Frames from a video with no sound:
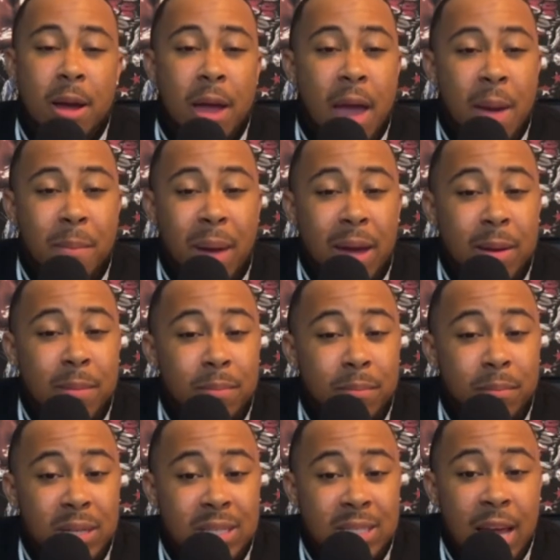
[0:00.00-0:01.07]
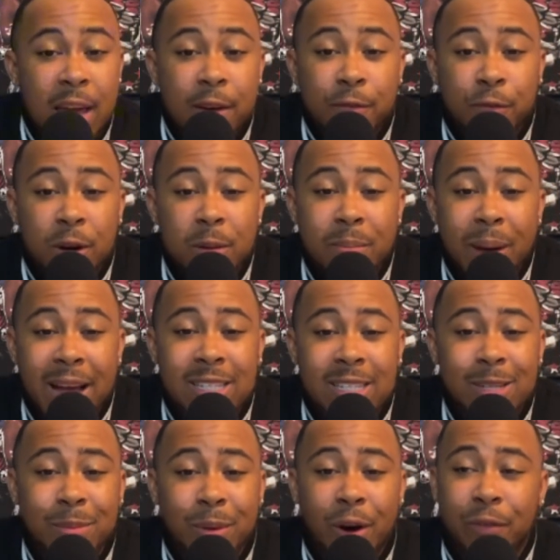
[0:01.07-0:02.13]
and make mistake-free
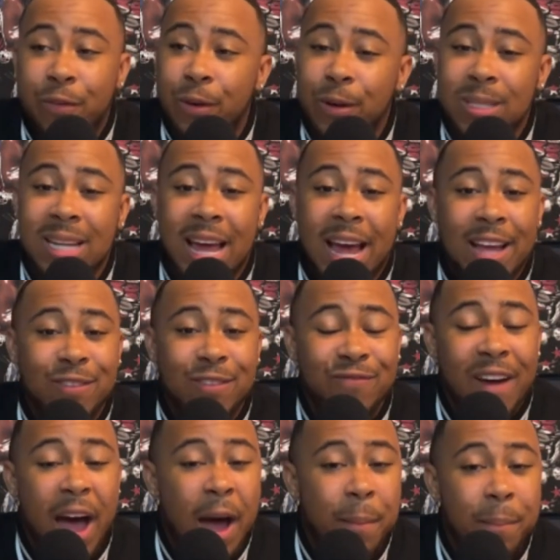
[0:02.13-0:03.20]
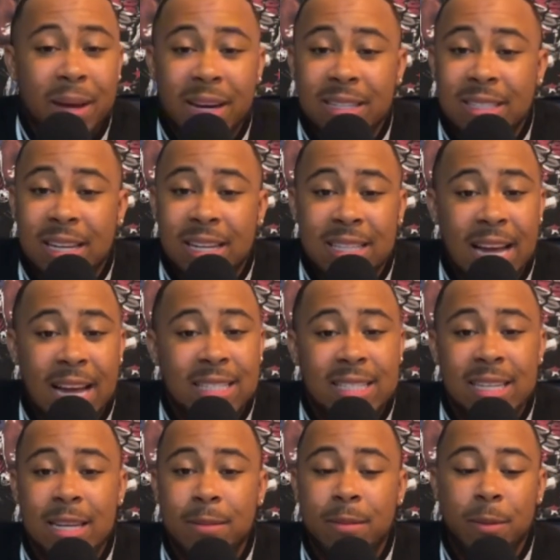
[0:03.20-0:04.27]
basketball for those last 5 minutes, because that
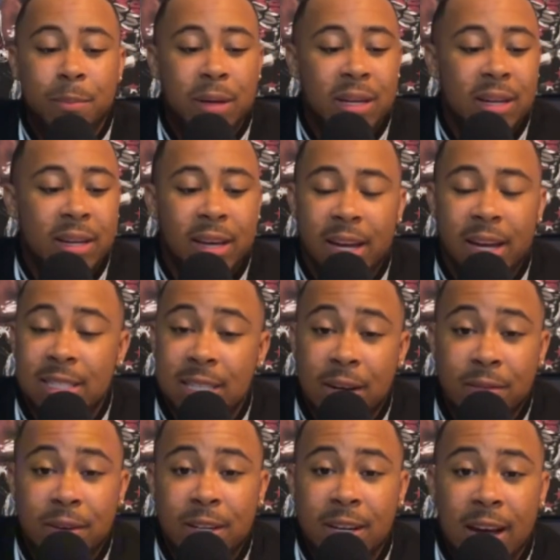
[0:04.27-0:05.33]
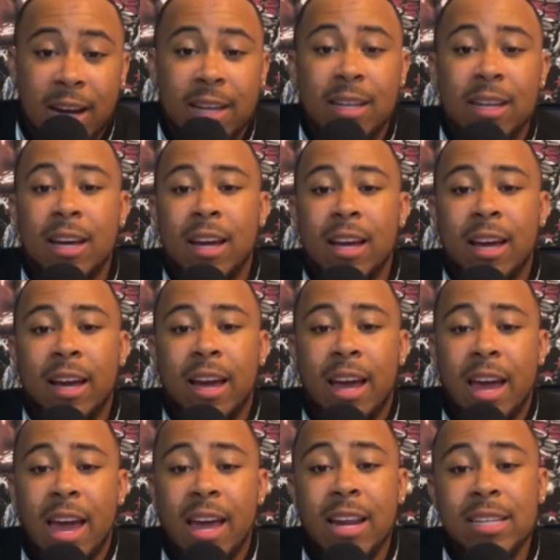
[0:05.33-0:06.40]
seemed to be the case every night.
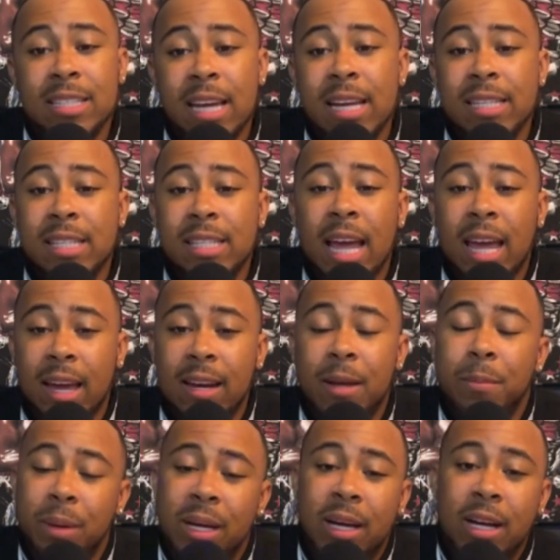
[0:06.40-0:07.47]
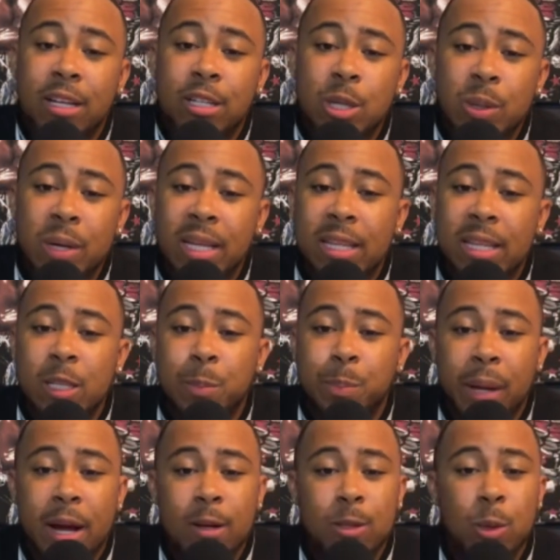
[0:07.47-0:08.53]
And it's getting sickening because you get these
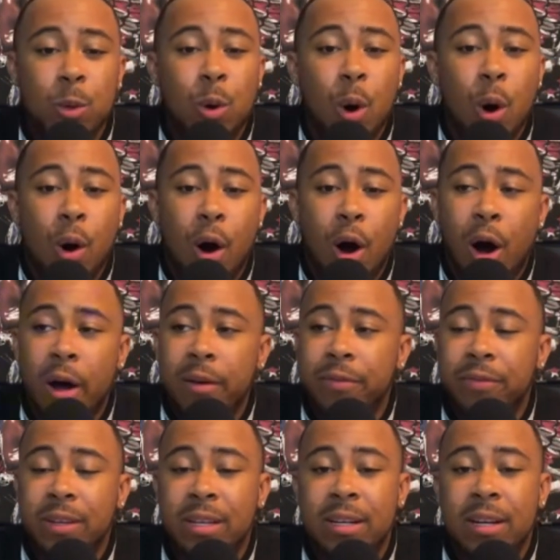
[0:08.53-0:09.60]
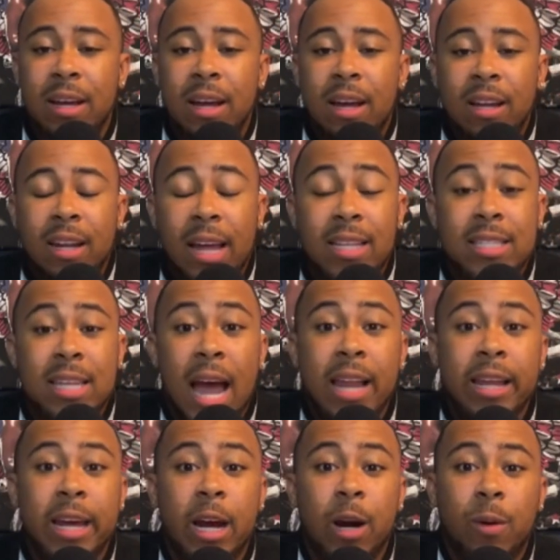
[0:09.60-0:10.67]
players who go off and, like
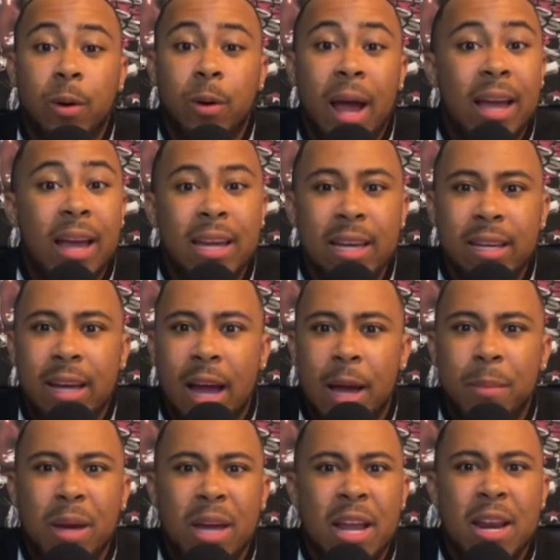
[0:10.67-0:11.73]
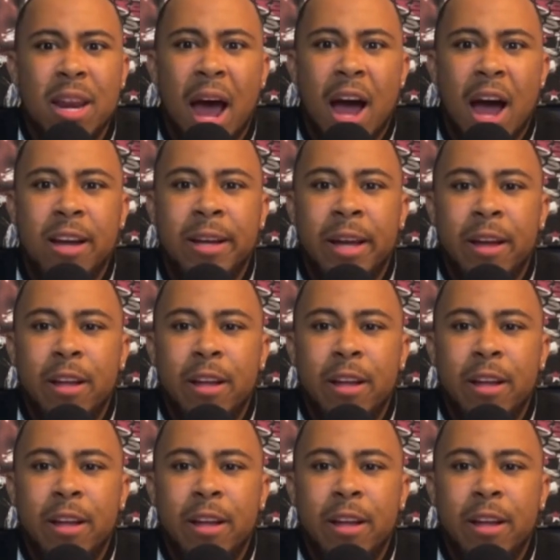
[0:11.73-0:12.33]
Tyler Hero, that Heat game, hitting 9